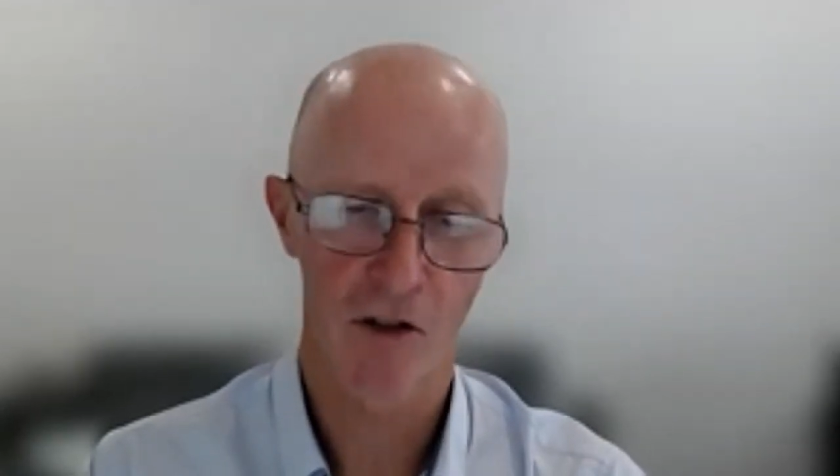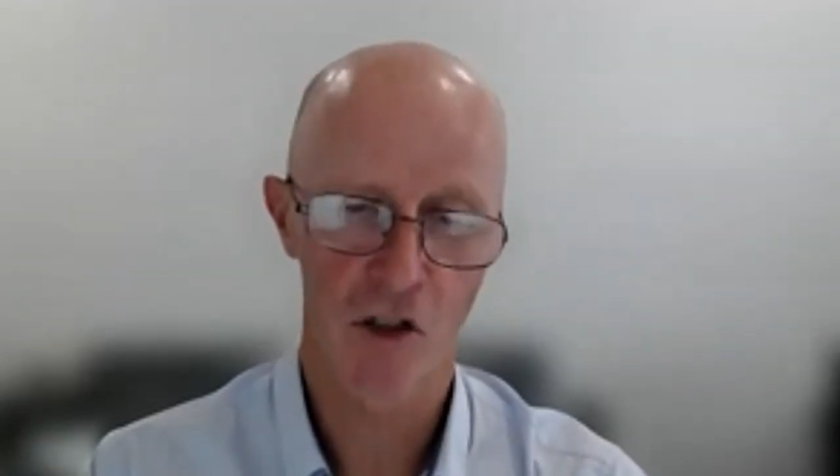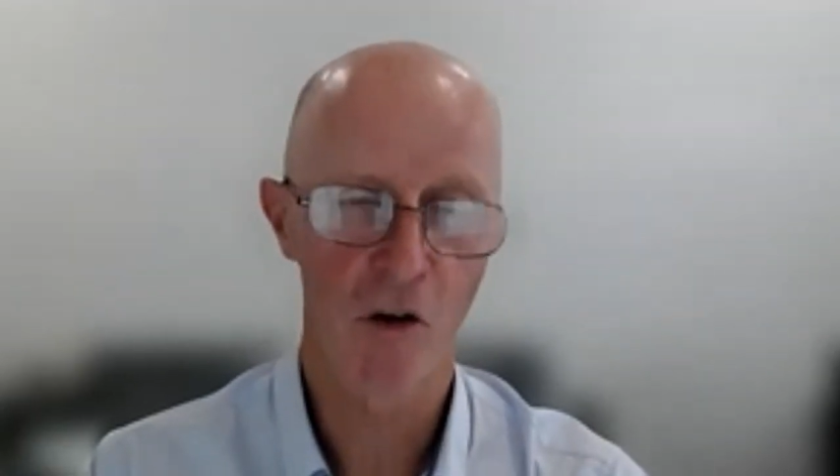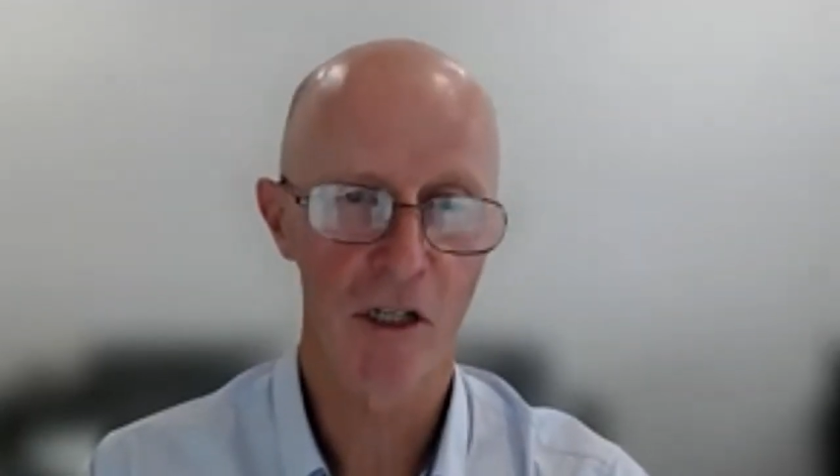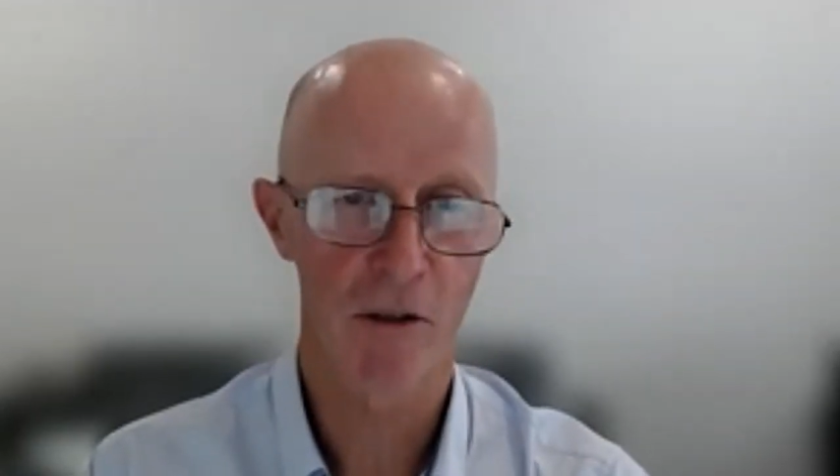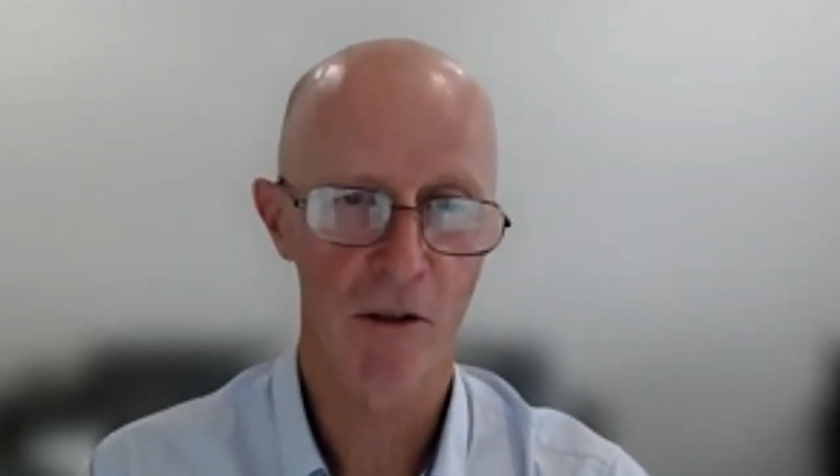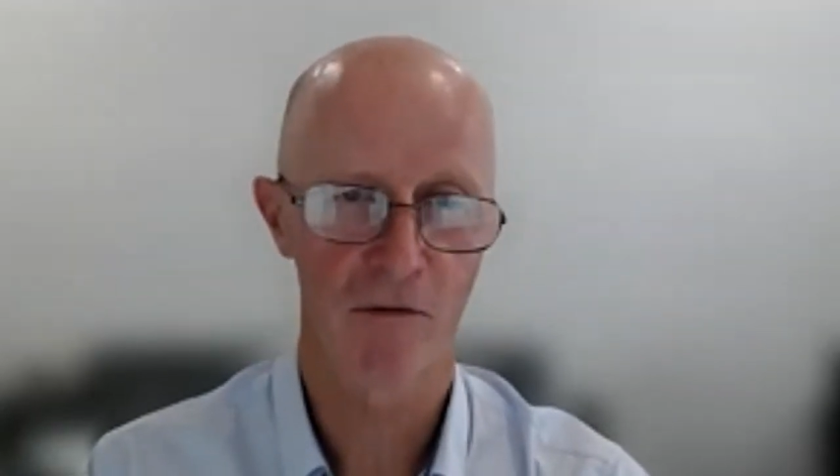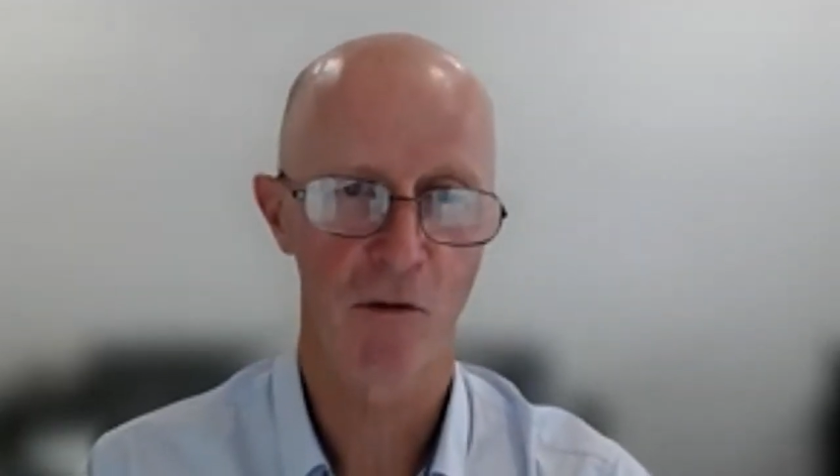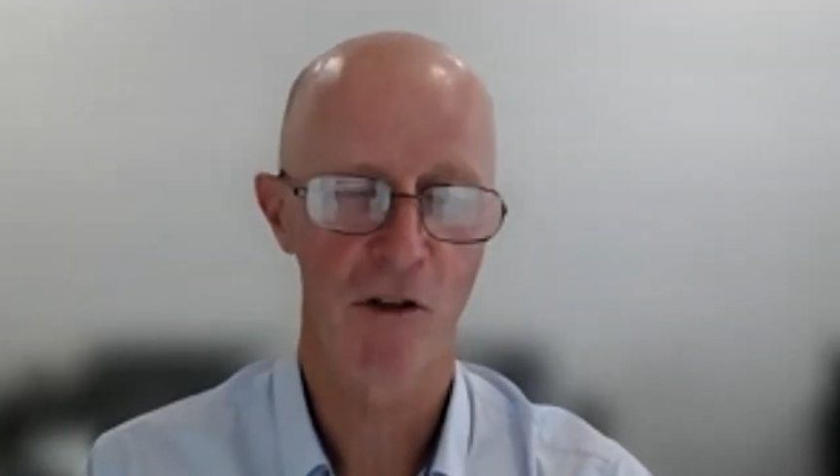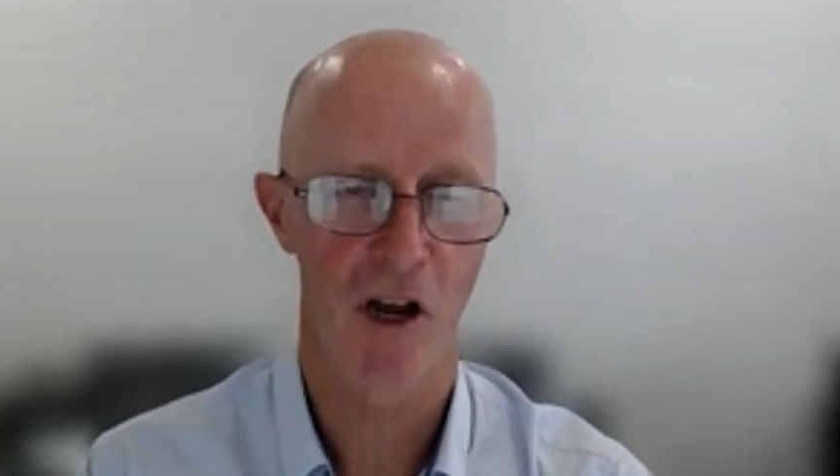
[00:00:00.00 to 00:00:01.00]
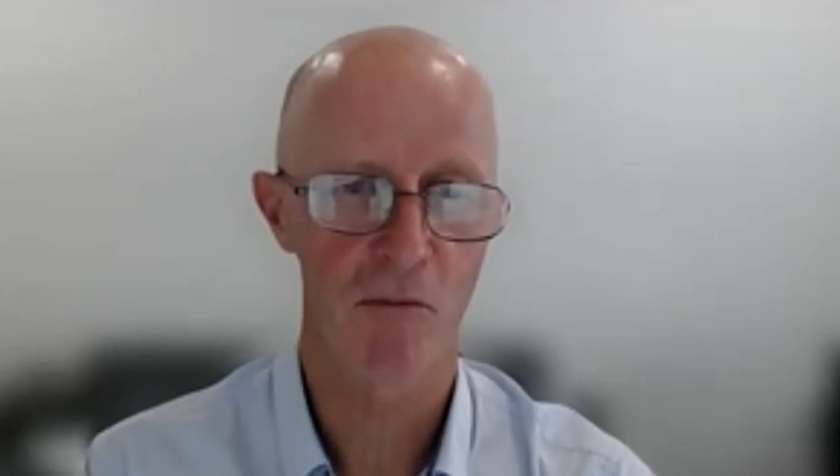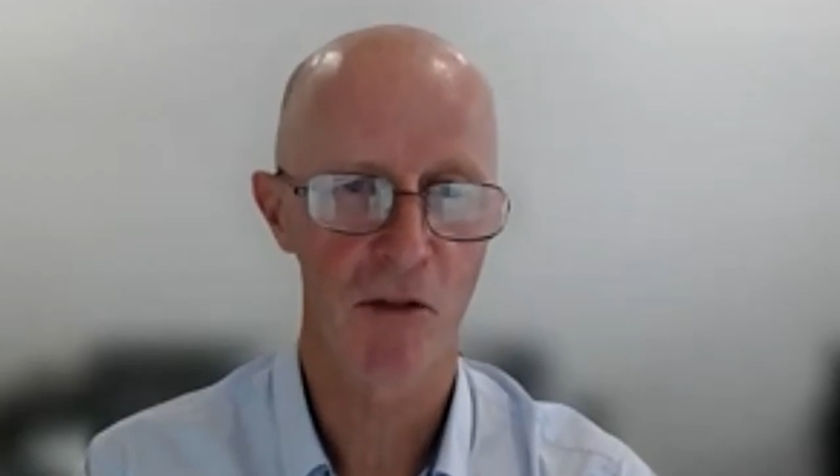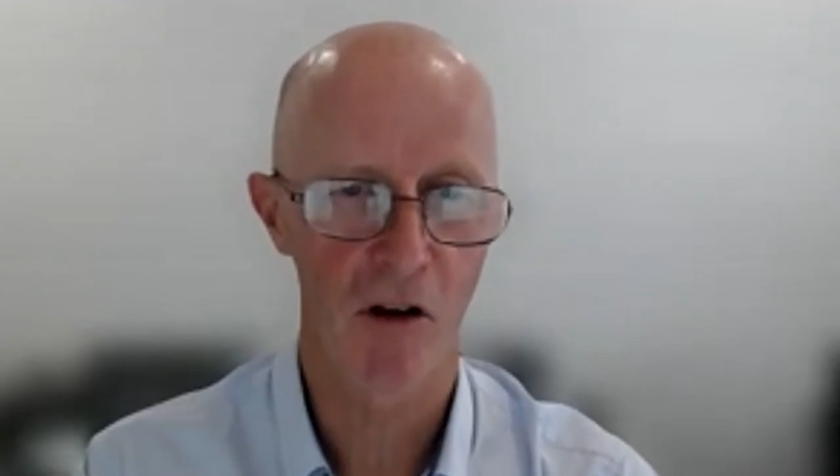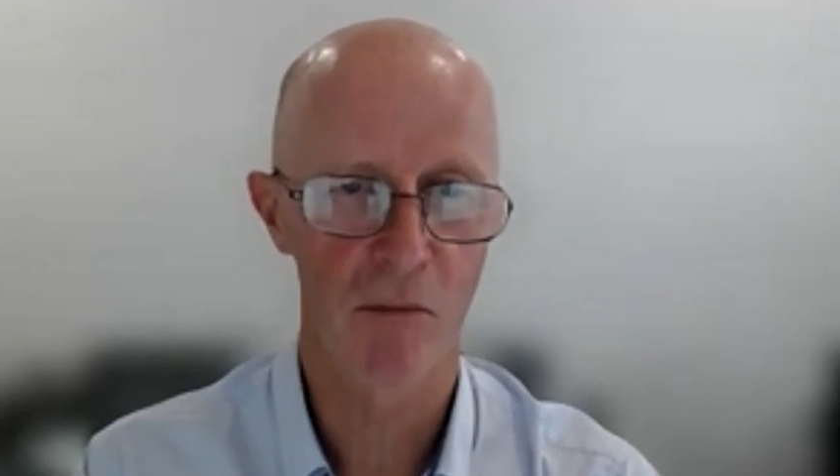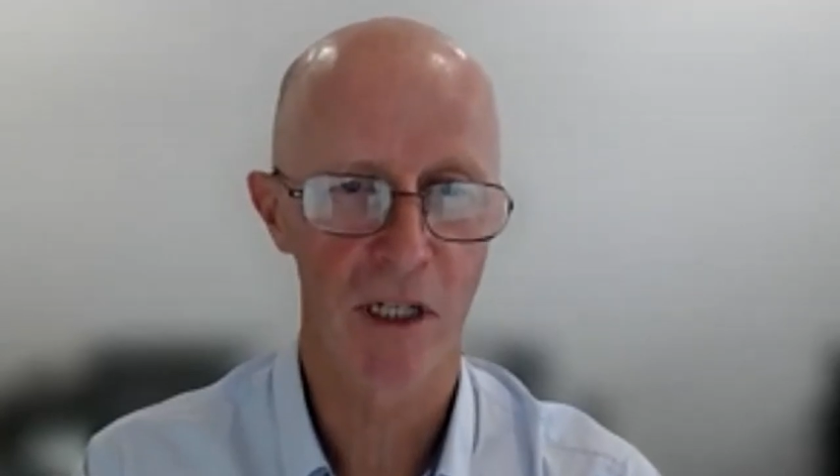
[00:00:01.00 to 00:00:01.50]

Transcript: assure you it's a full time job,